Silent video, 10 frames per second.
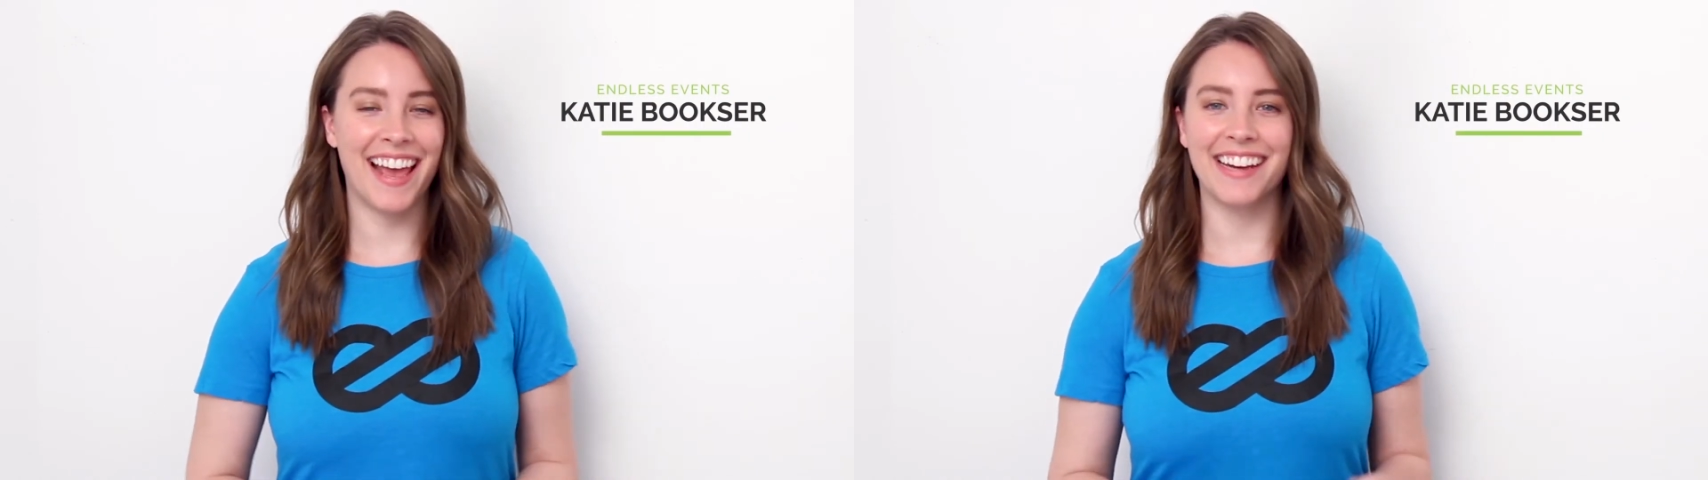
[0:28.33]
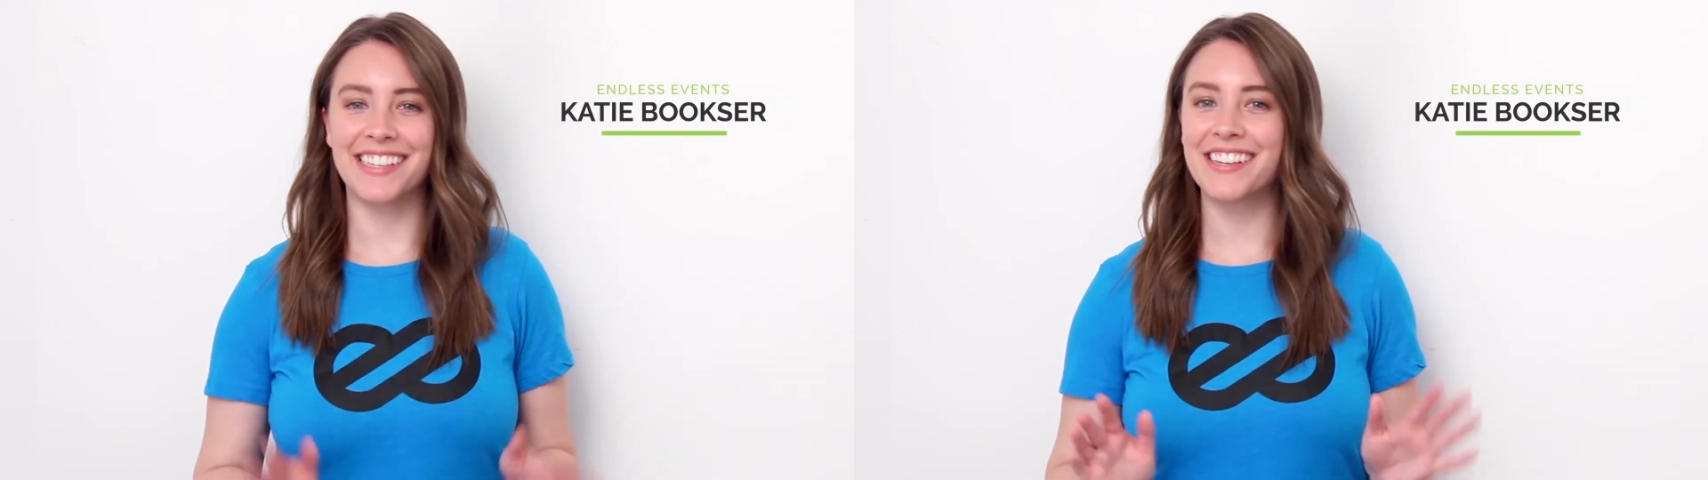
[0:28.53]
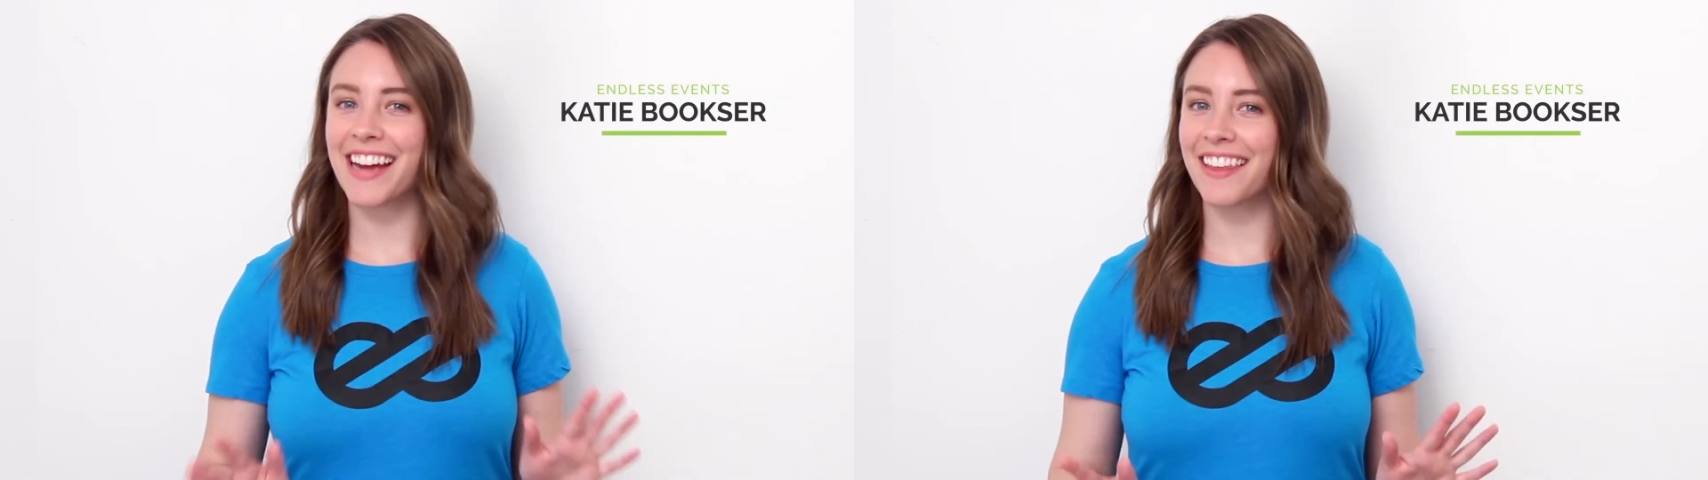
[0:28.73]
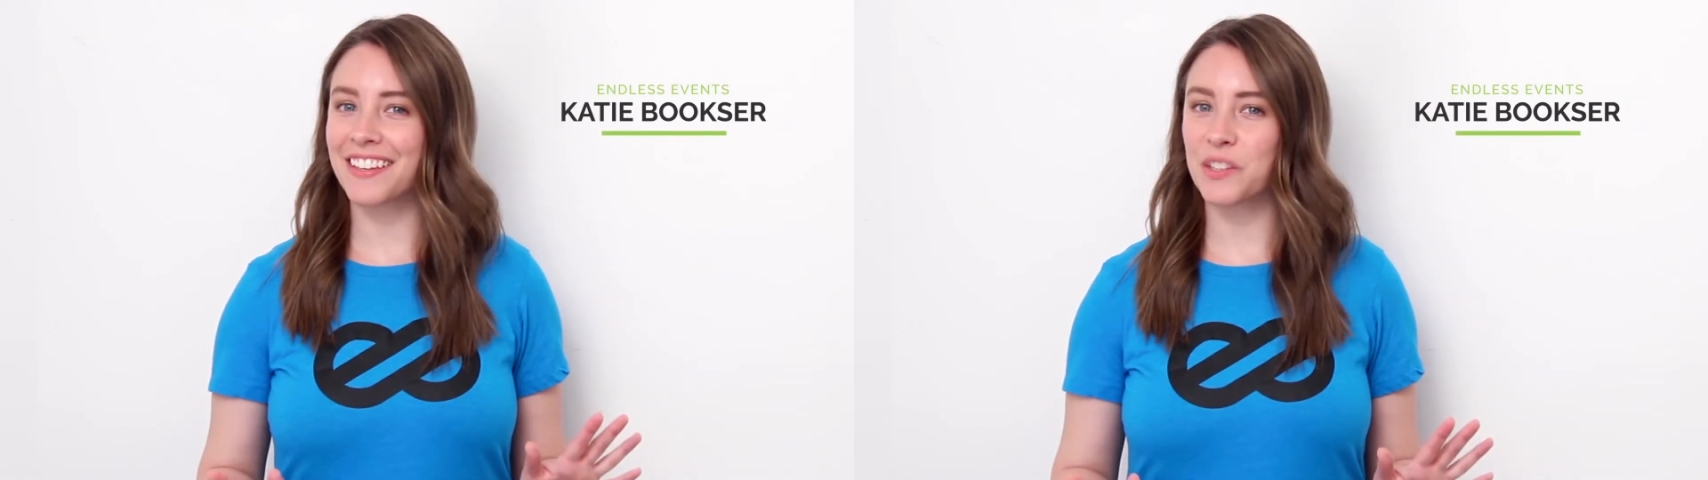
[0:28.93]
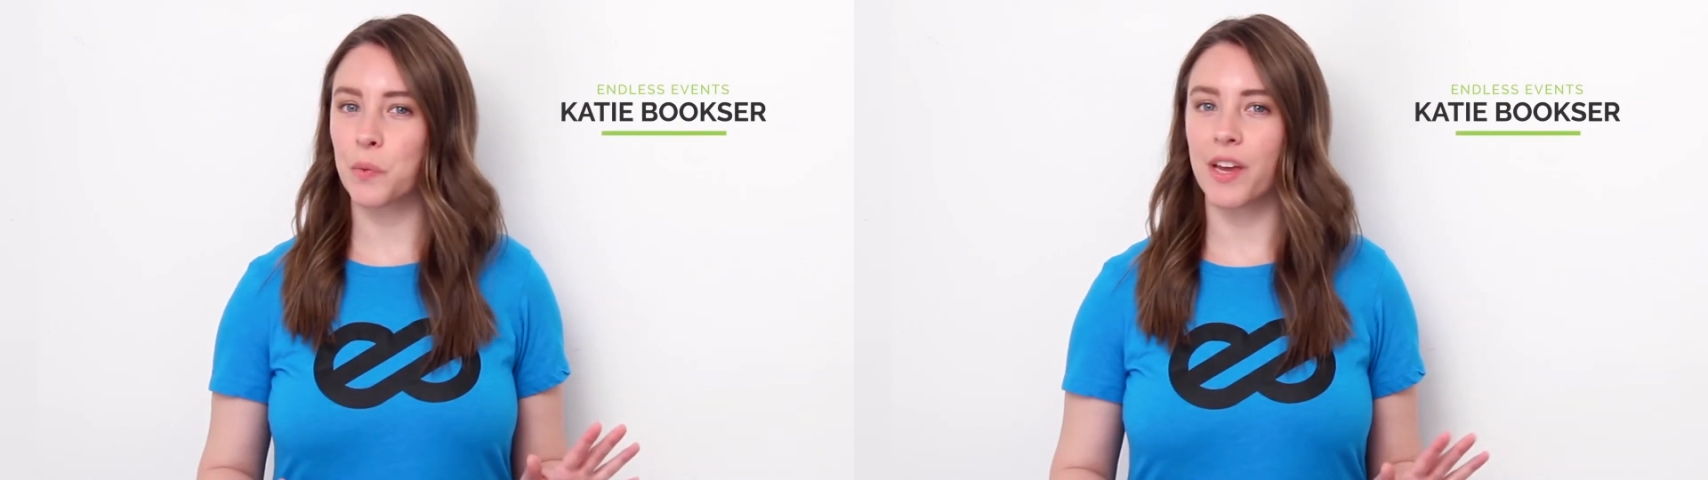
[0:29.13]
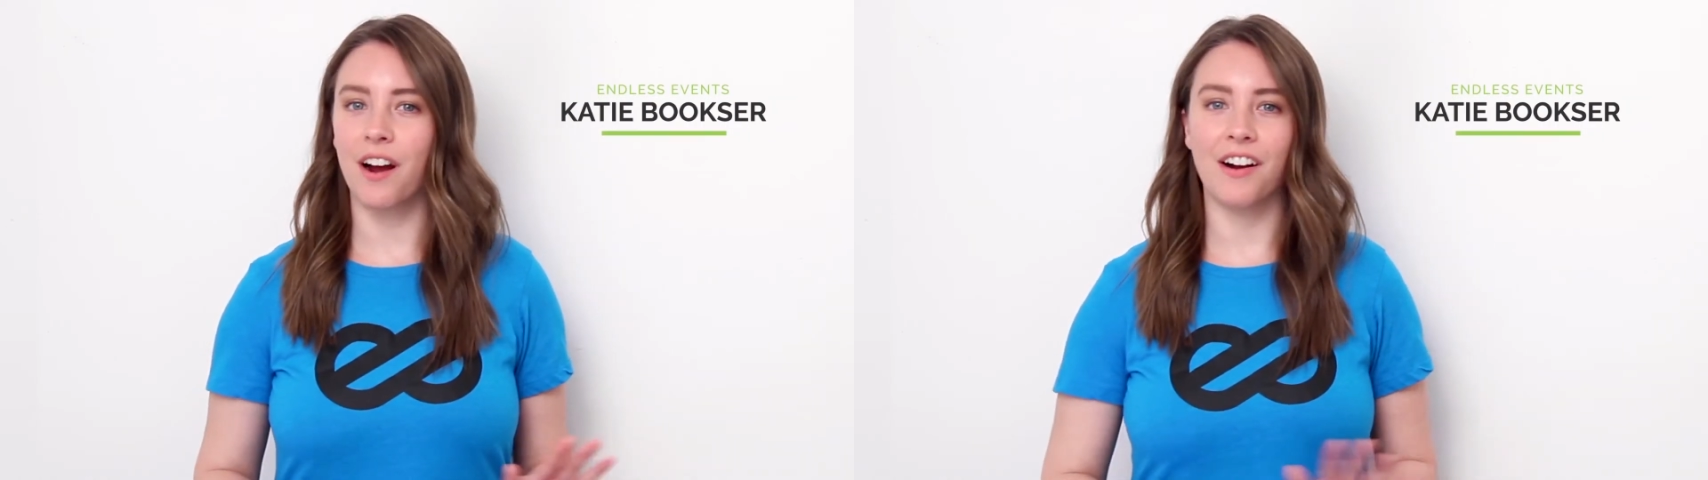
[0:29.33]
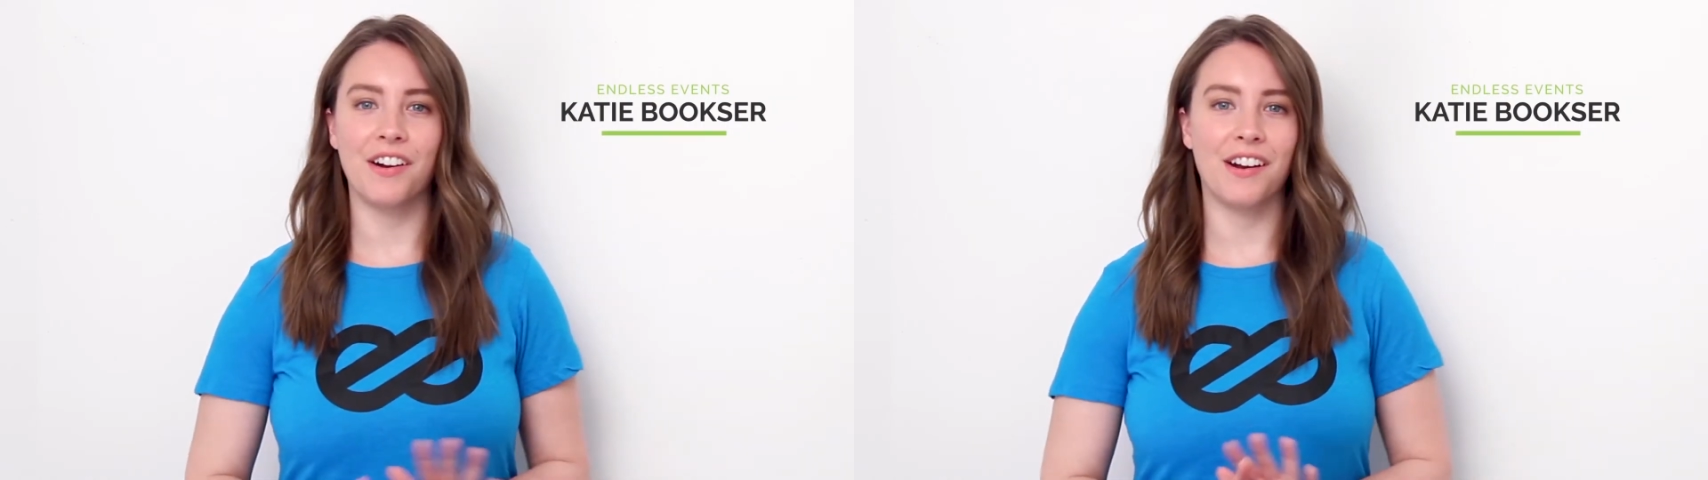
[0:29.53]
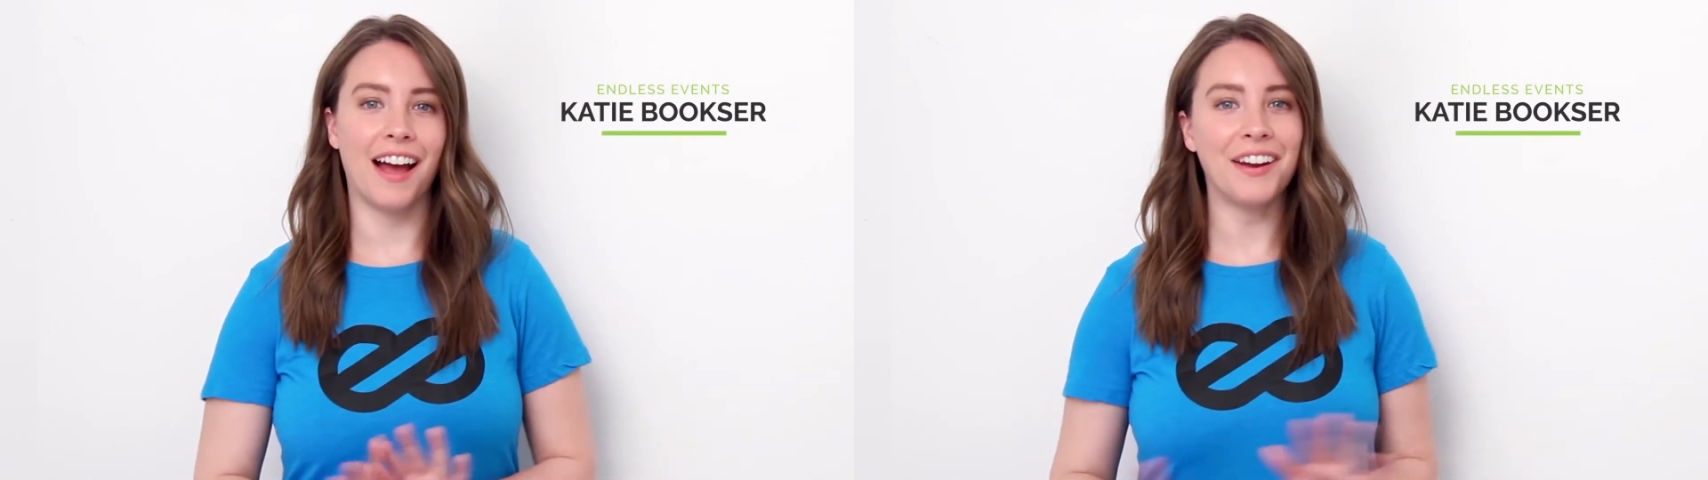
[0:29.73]
and here at Endless, we are
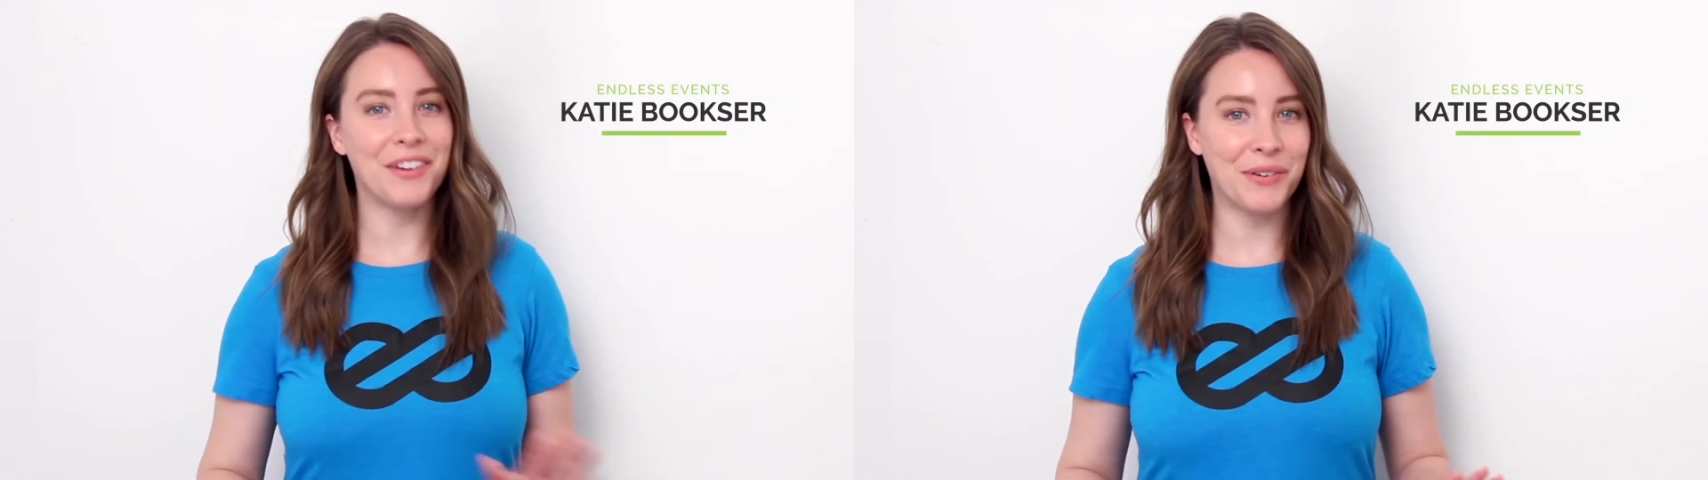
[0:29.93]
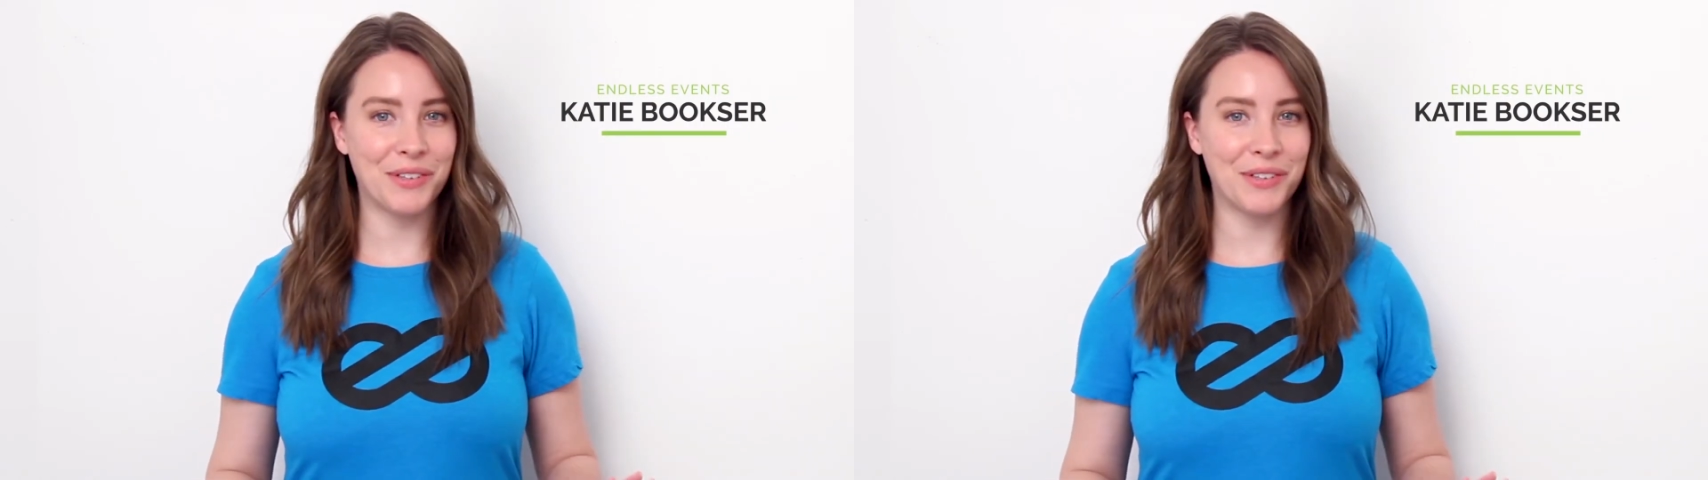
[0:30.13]
not new